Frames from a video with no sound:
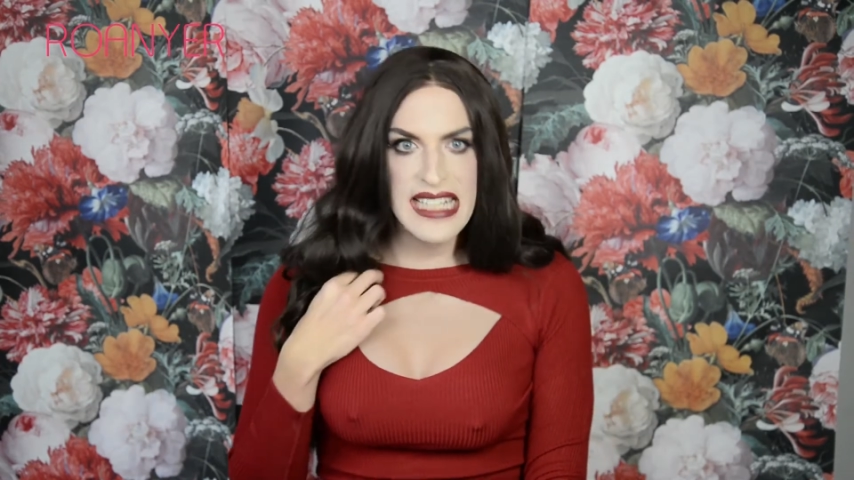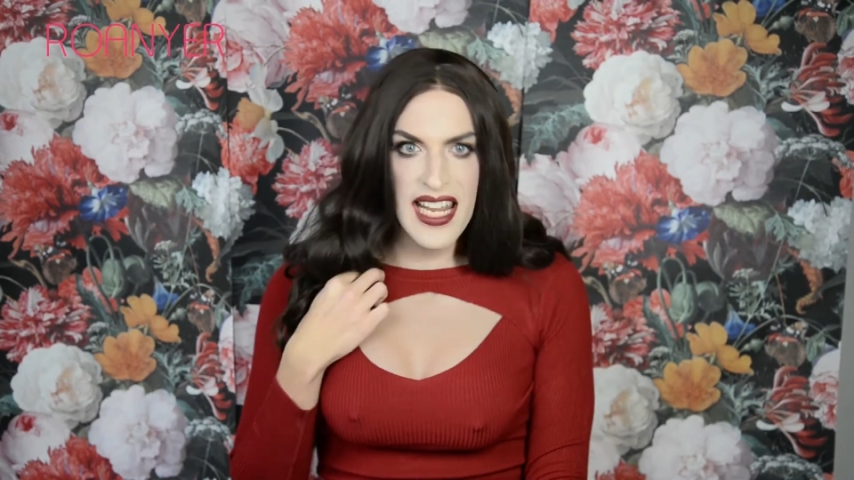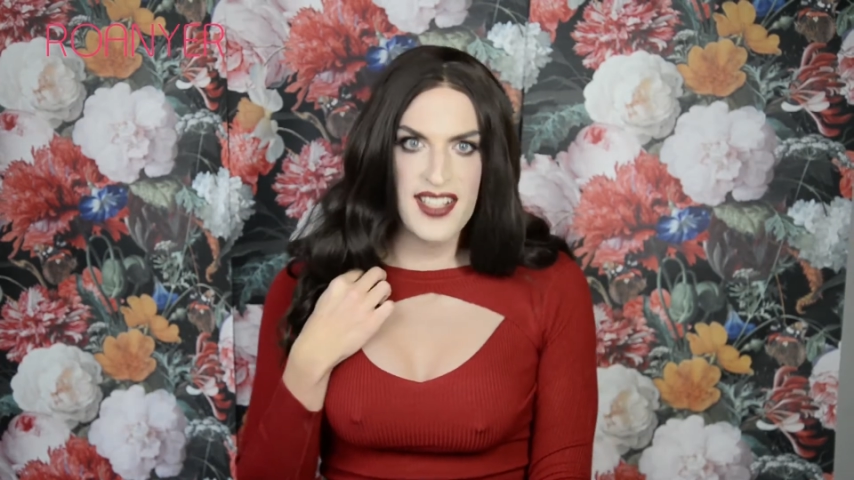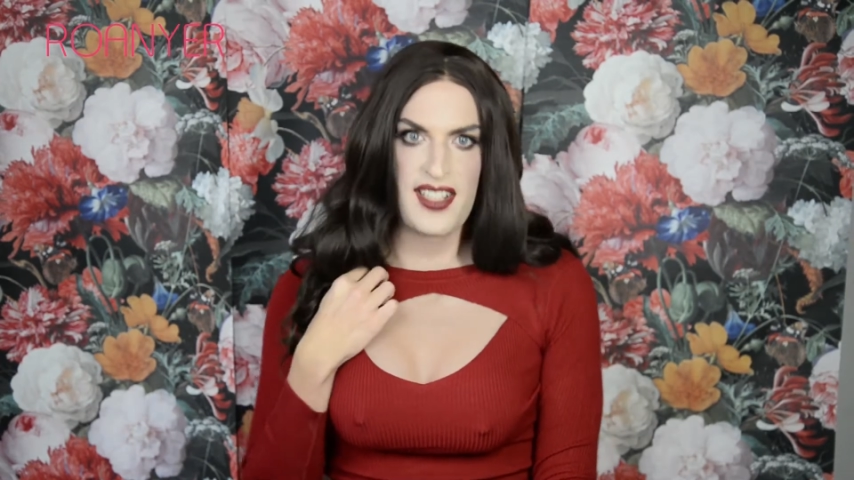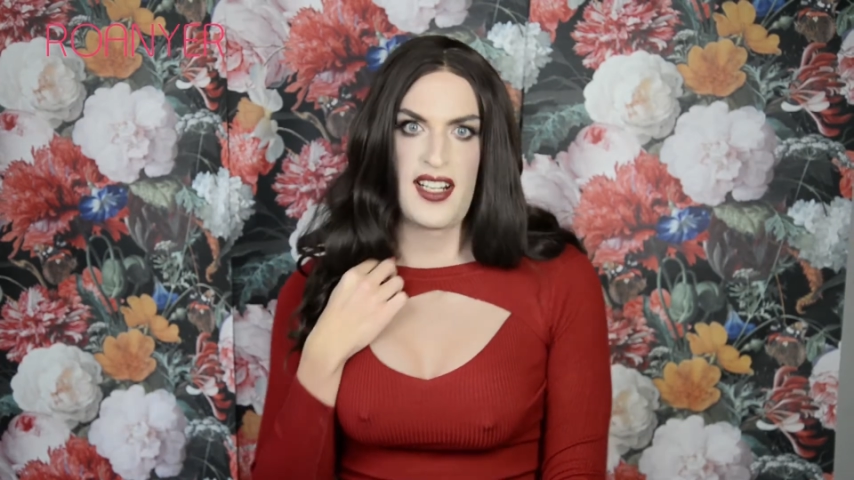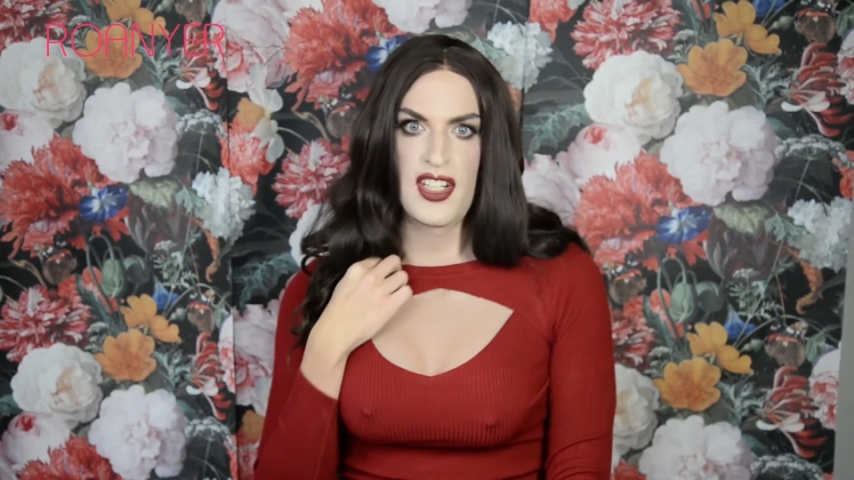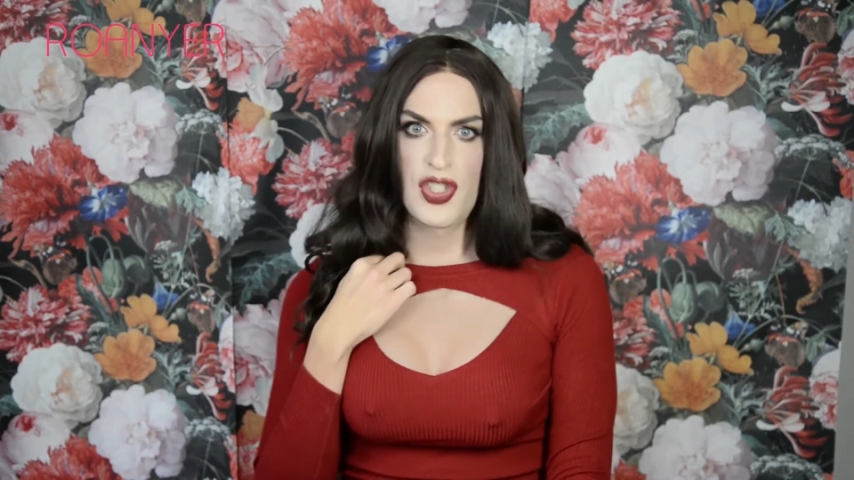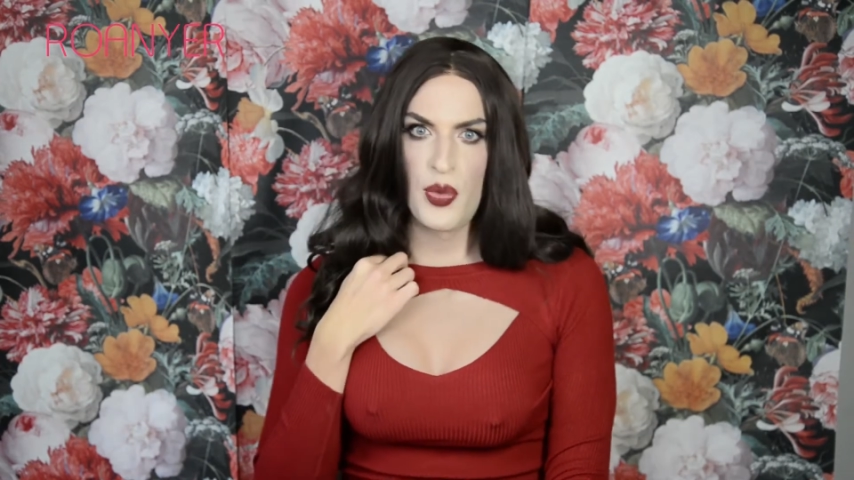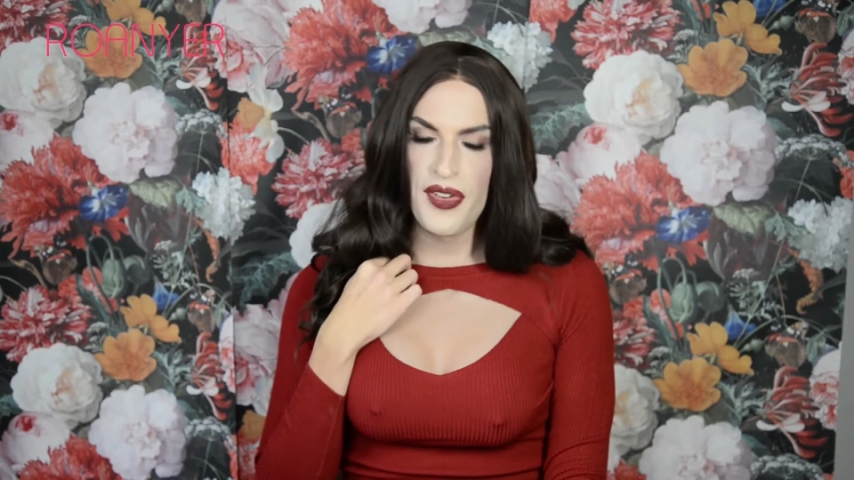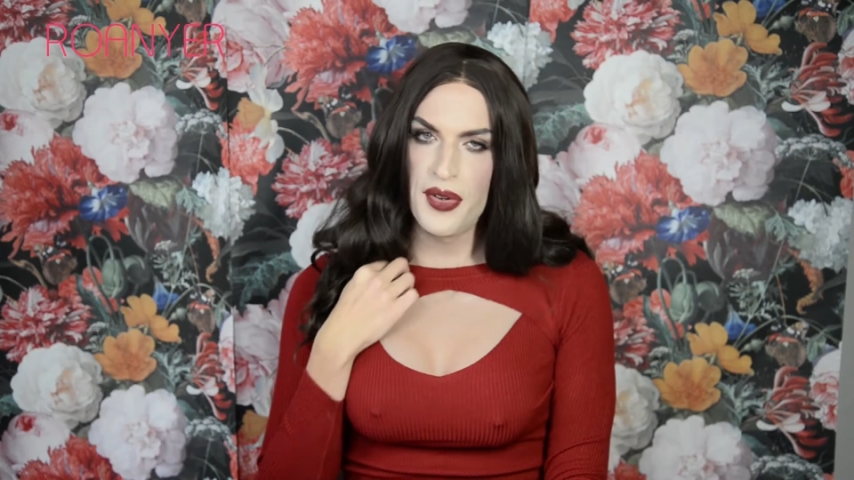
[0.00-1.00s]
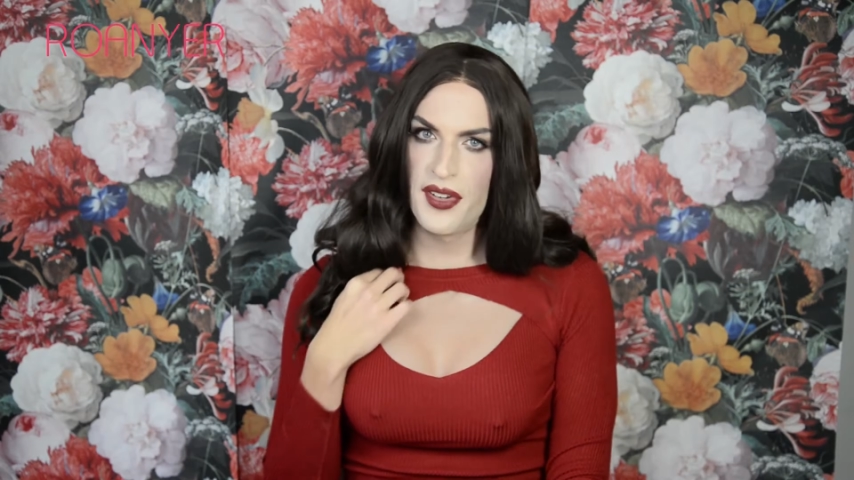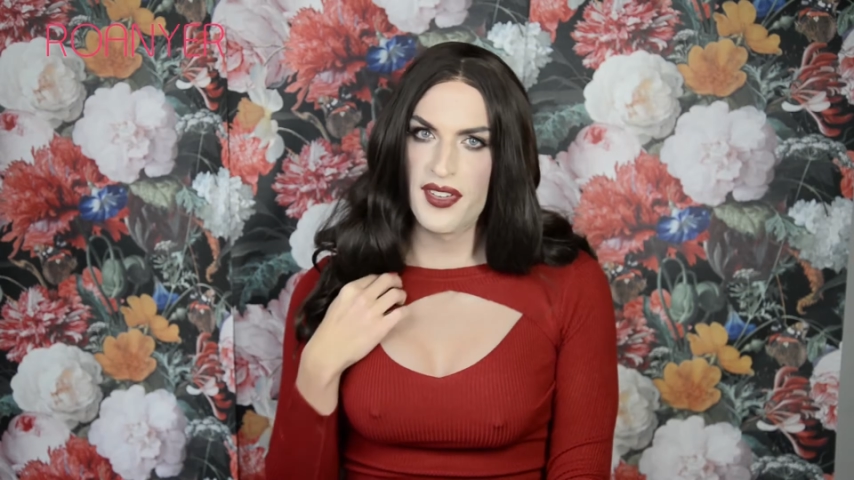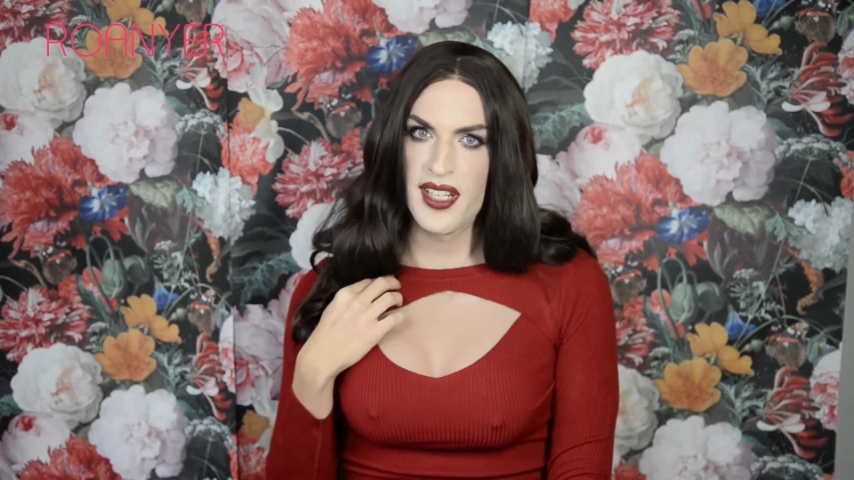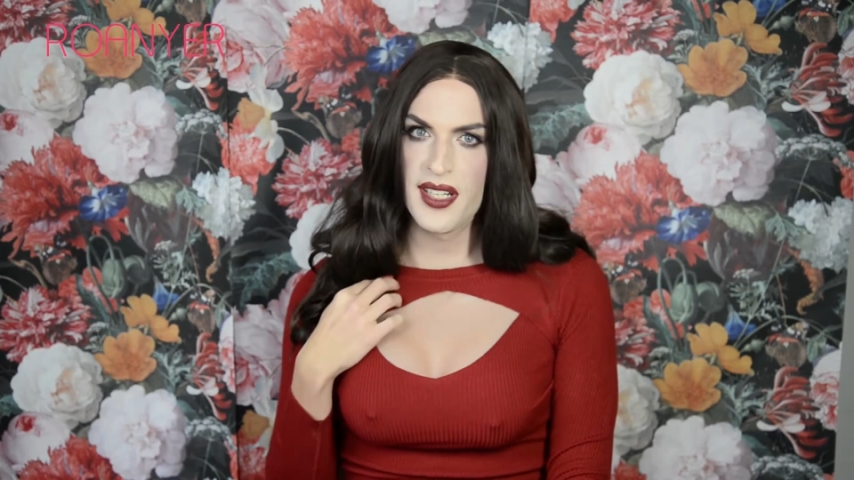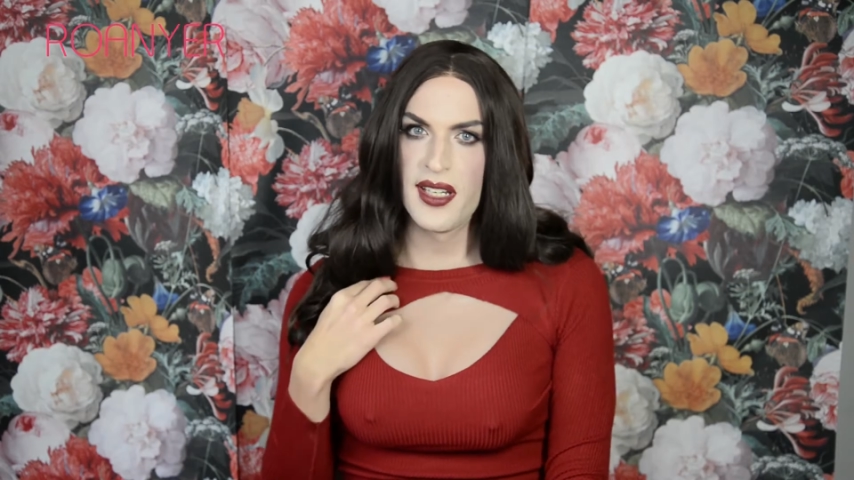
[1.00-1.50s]
get in touch with your
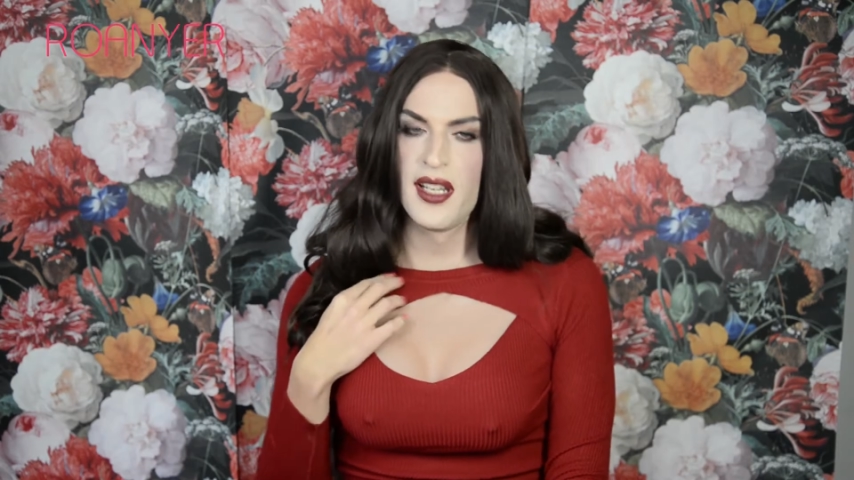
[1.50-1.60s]
skin,